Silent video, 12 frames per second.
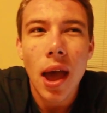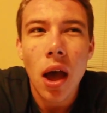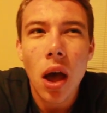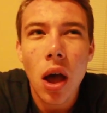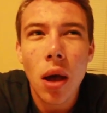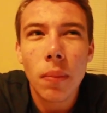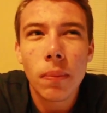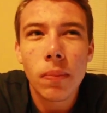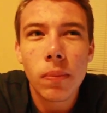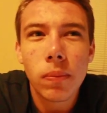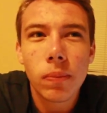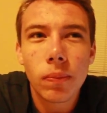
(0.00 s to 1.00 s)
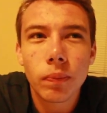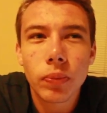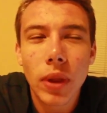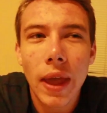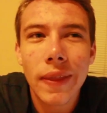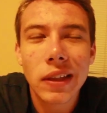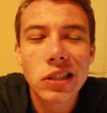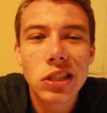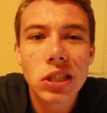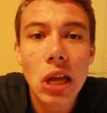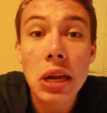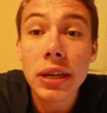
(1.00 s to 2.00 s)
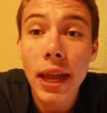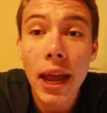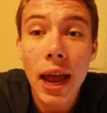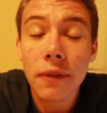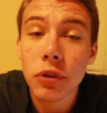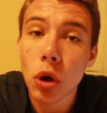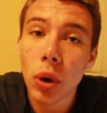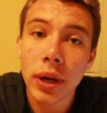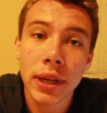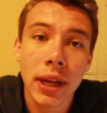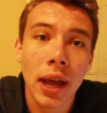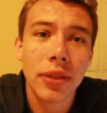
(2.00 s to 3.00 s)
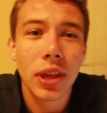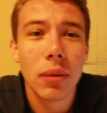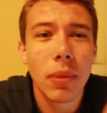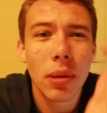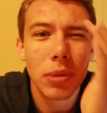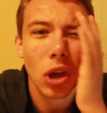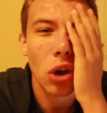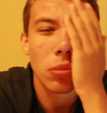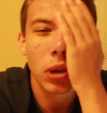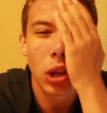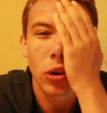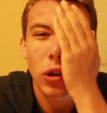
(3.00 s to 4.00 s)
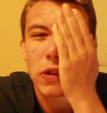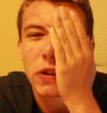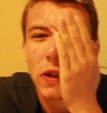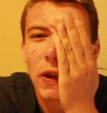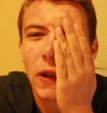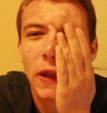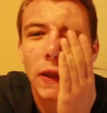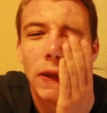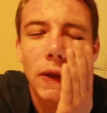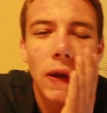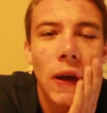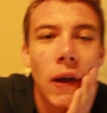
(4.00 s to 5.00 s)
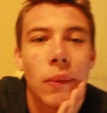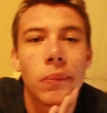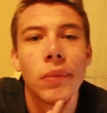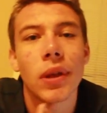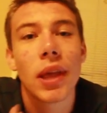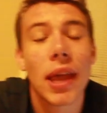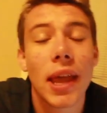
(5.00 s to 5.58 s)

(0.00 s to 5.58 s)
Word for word: Um, and then Sunday, I have no idea. I think I might be home alone on Sunday. Um,